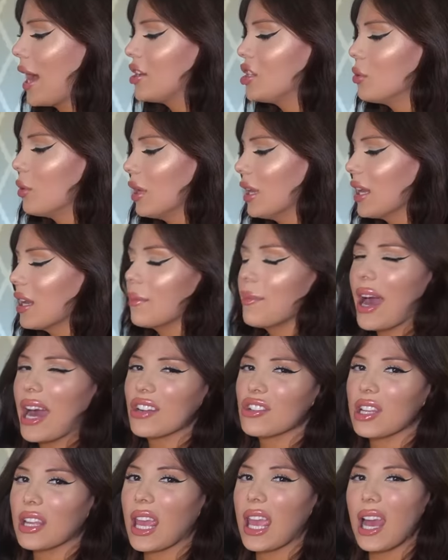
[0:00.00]
I do want to get a
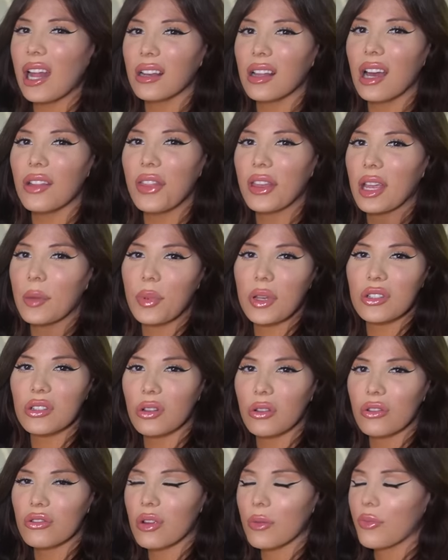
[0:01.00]
matching handgun, like a
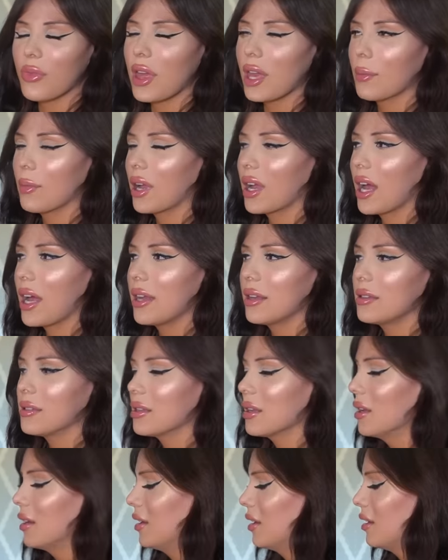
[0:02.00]
pistol or something, because
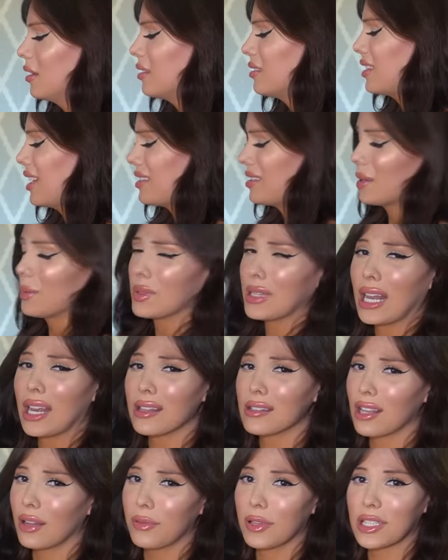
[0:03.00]
that seems kind
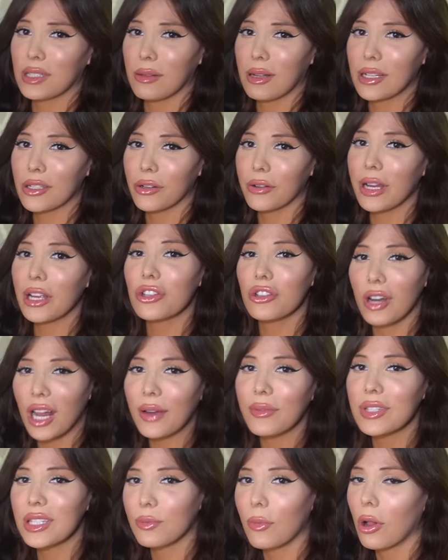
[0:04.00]
of self-explanatory. I should
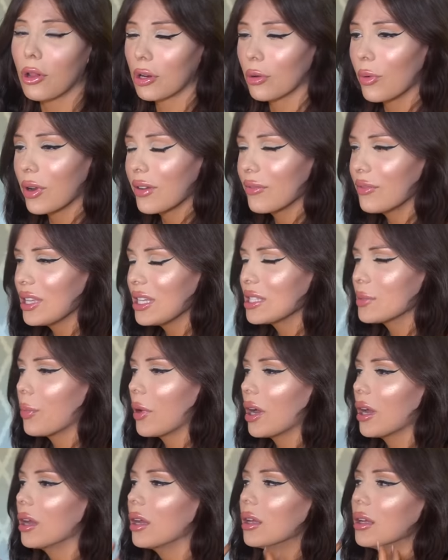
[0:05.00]
have a smaller one of these,
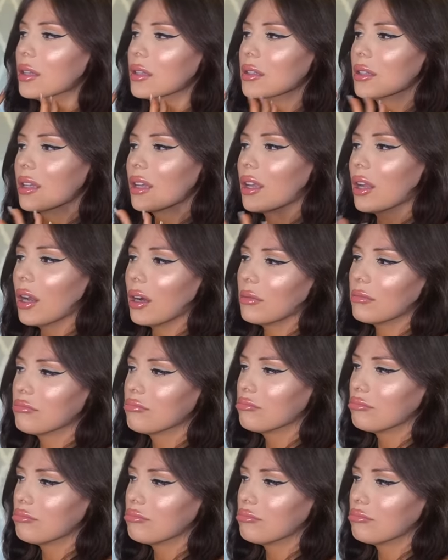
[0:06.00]
but you know.